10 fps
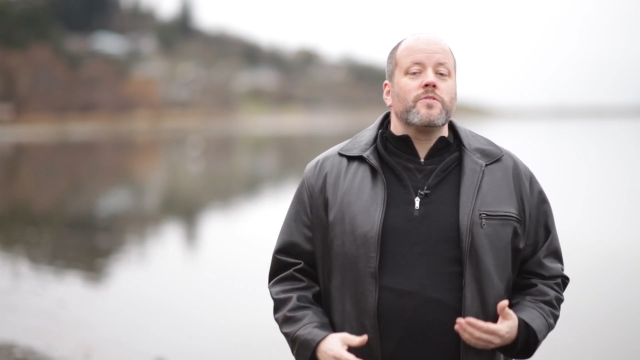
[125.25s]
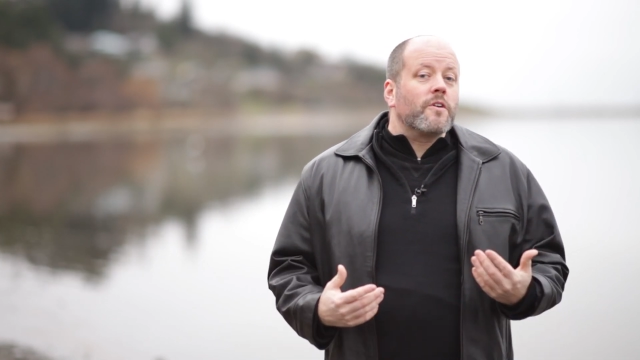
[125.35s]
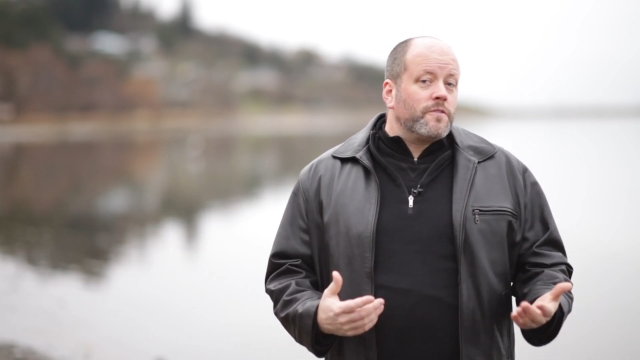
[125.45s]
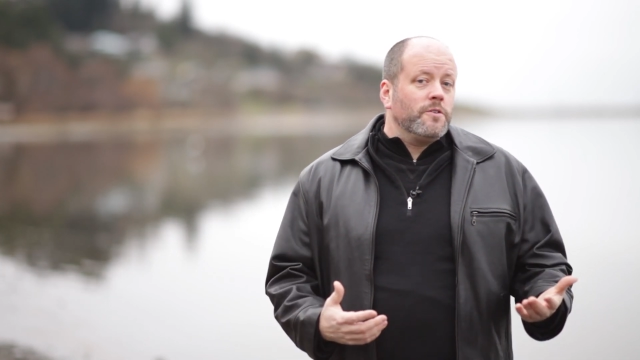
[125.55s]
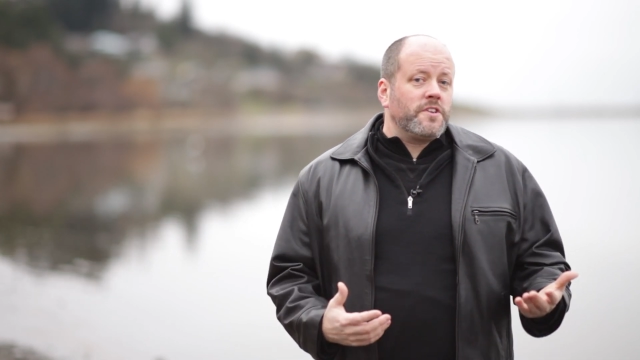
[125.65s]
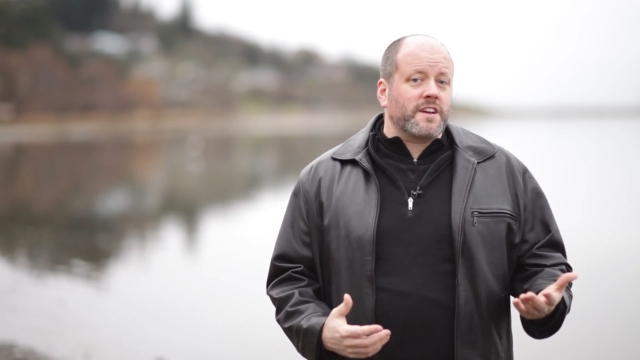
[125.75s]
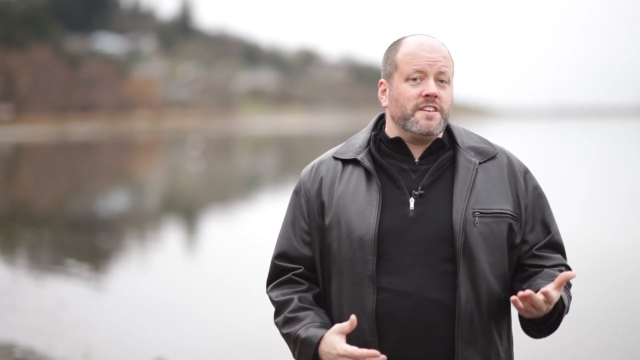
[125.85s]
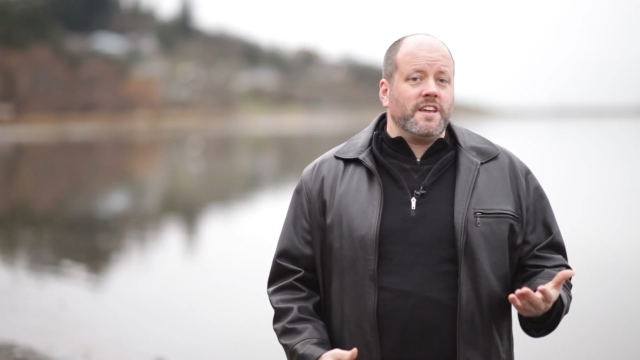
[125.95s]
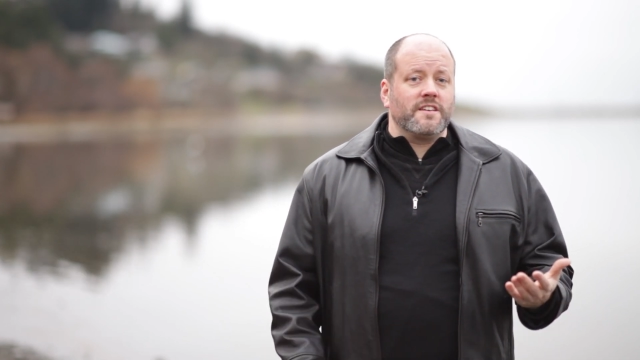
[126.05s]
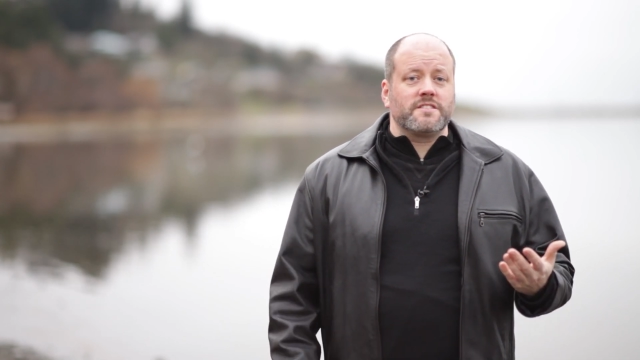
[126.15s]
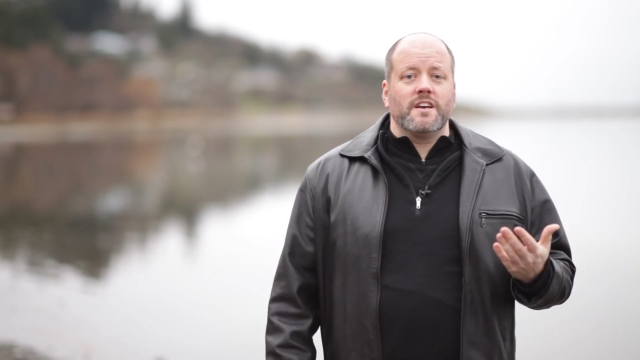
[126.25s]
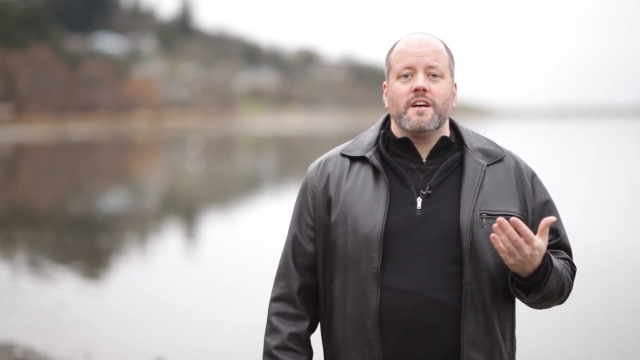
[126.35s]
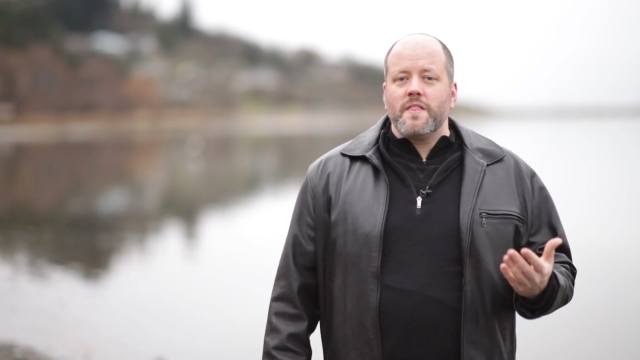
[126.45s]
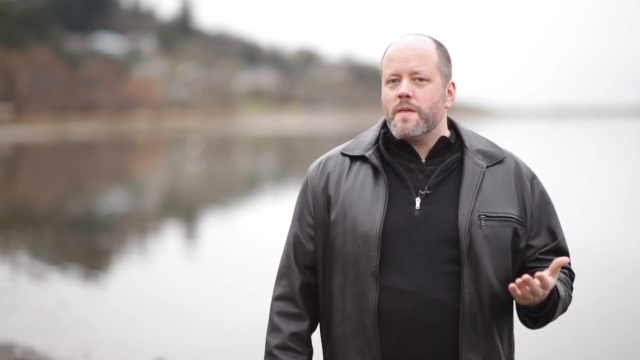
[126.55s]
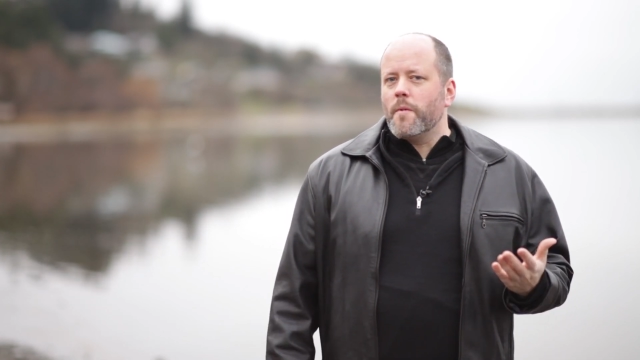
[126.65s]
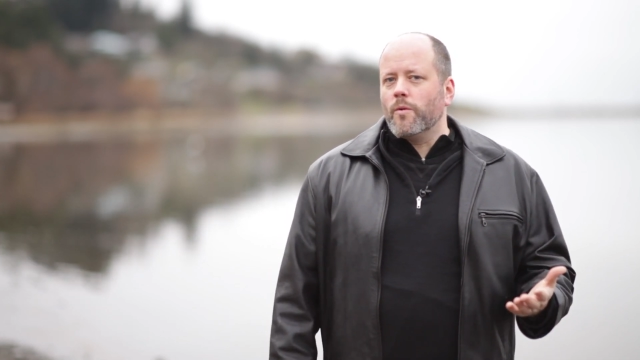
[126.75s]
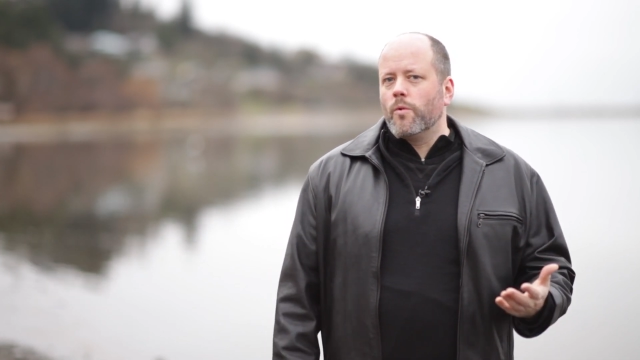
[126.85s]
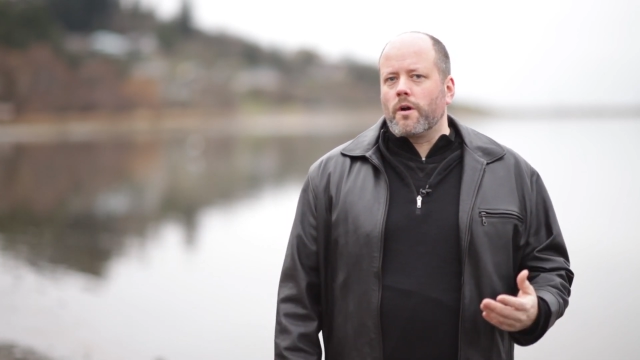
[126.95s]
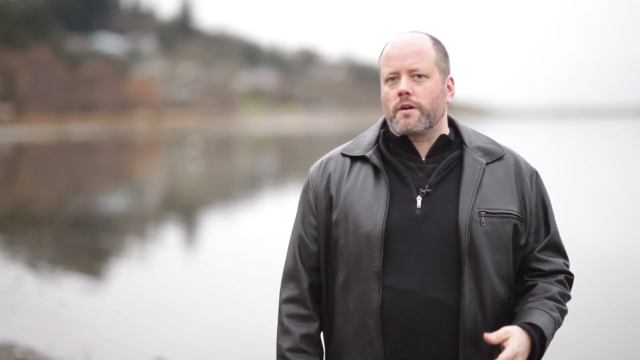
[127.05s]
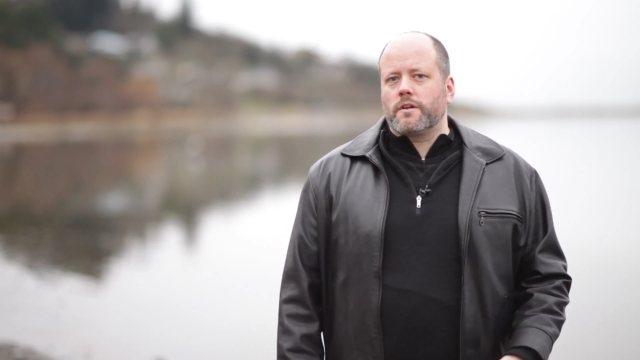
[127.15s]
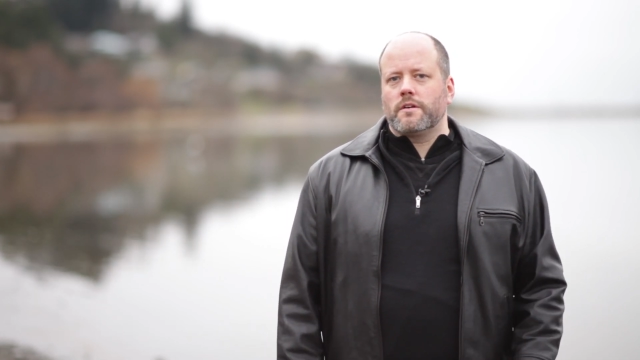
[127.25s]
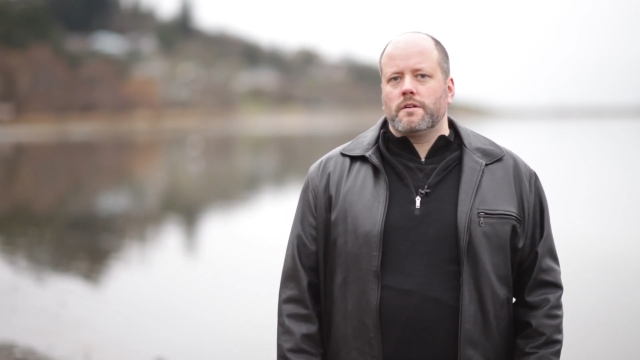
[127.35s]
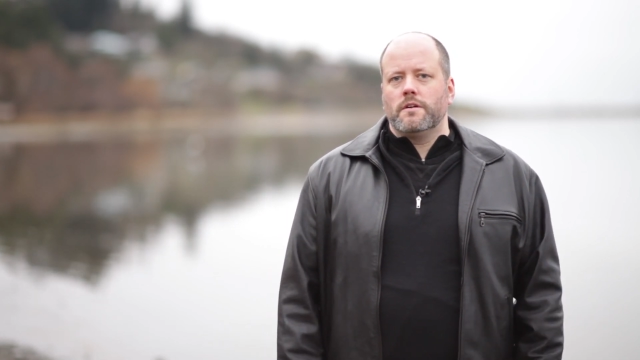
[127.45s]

There are a few techniques that might work.